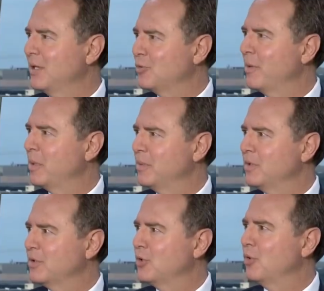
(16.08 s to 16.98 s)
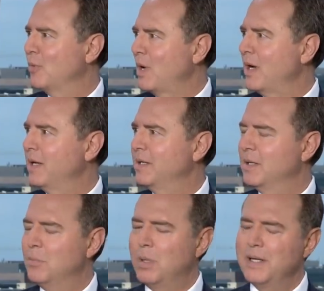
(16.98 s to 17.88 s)
attributable to Iran,
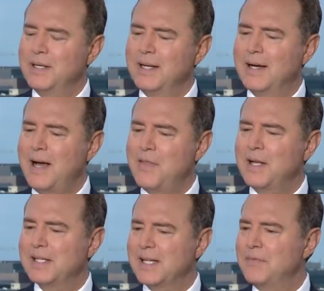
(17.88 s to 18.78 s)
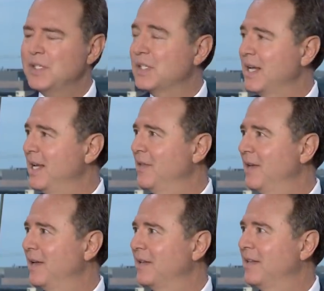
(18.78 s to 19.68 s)
but uh, I think it's safe to say
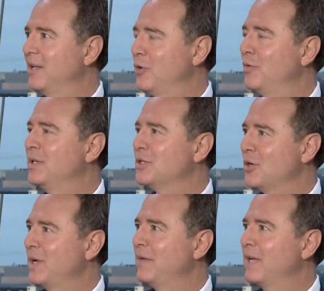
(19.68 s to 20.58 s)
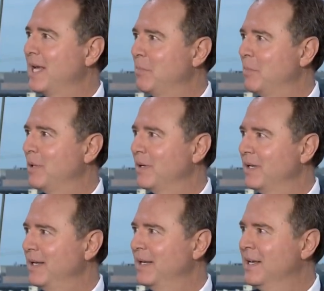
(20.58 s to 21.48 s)
that the Houthis don't have the
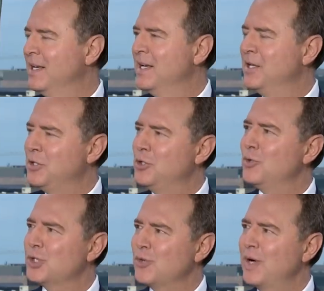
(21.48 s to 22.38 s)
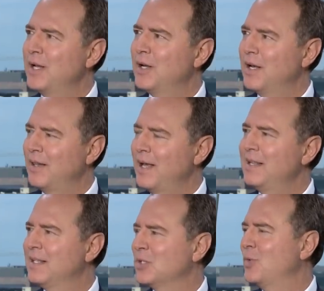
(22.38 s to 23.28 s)
capability to do a strike
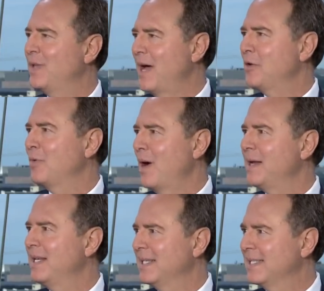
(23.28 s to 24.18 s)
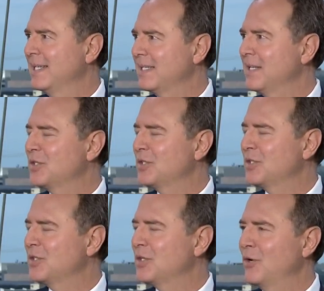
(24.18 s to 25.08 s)
like this without Iranian
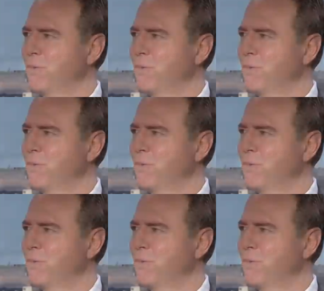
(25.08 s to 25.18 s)
assistance. So